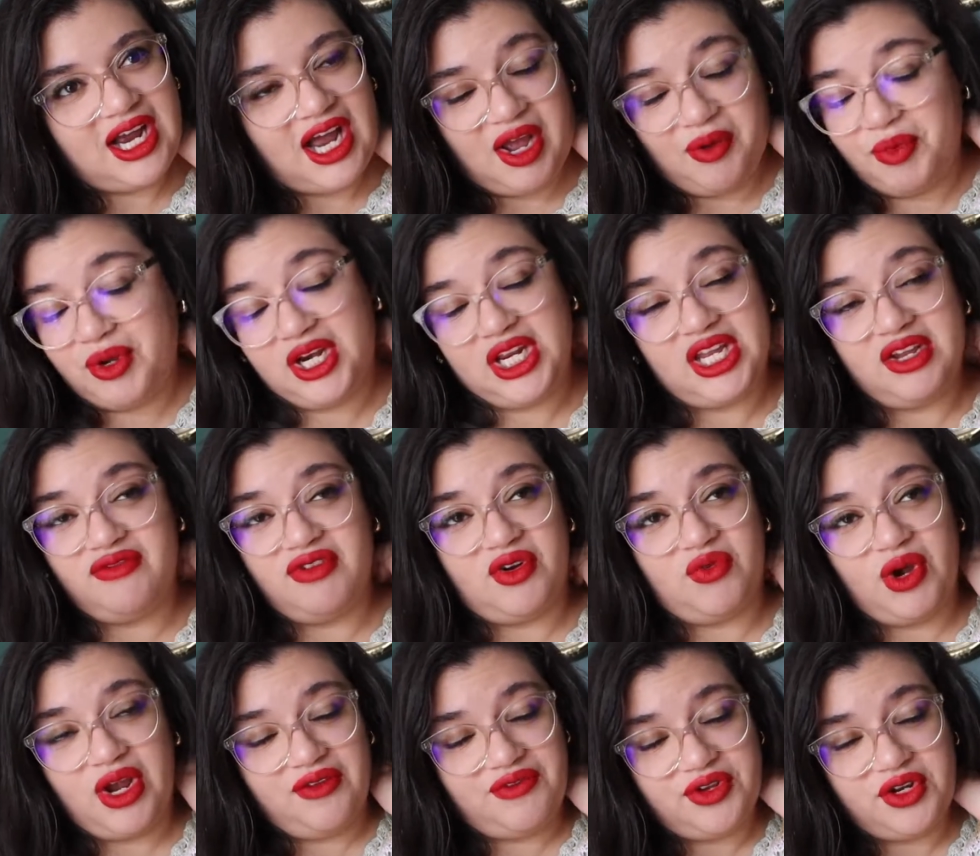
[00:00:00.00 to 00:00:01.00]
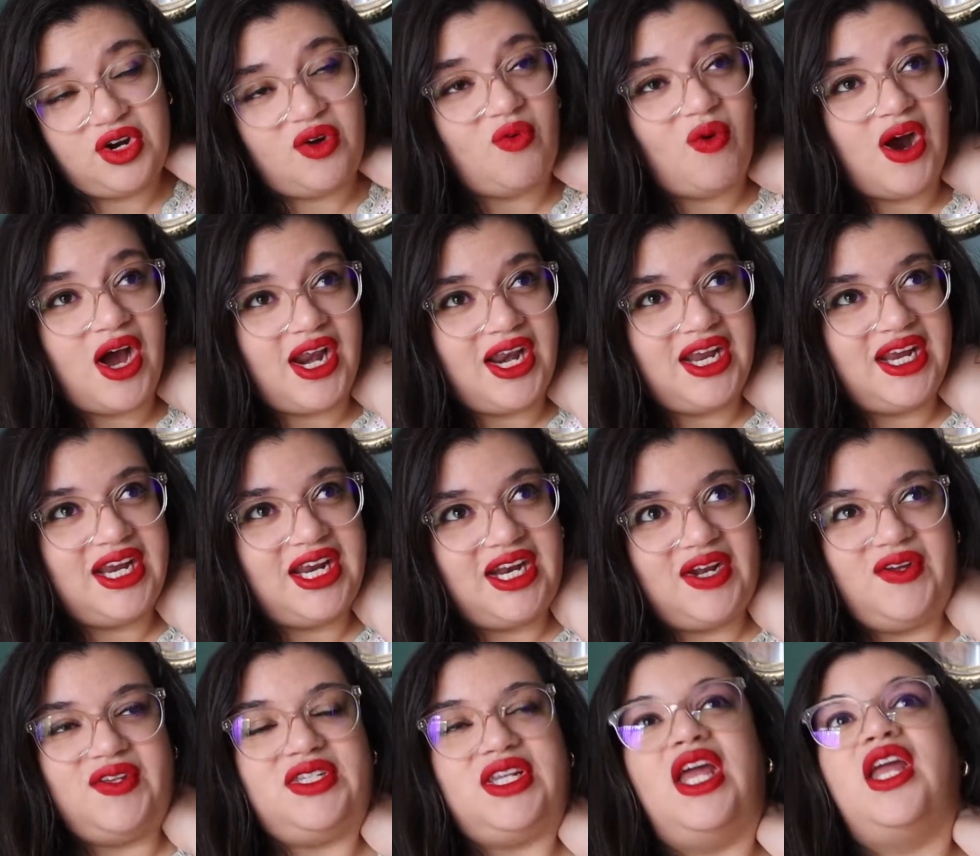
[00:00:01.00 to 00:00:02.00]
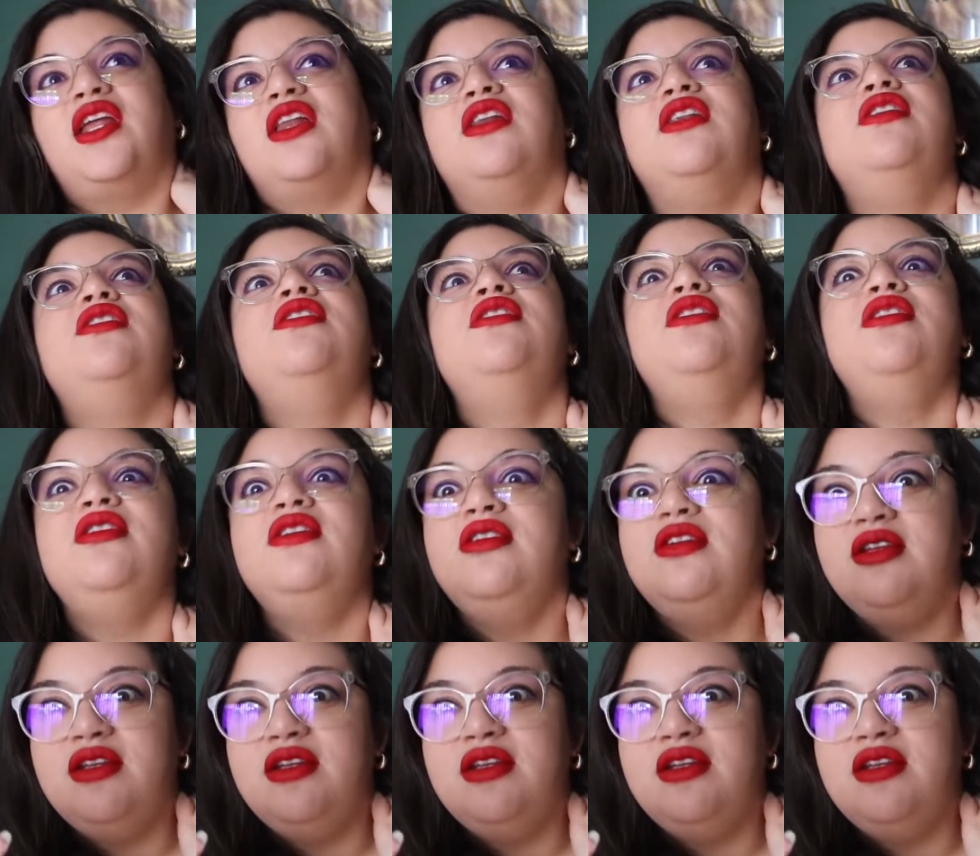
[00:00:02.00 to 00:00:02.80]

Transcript: I'm gonna give it away if you don't want it. And I was like, yeah.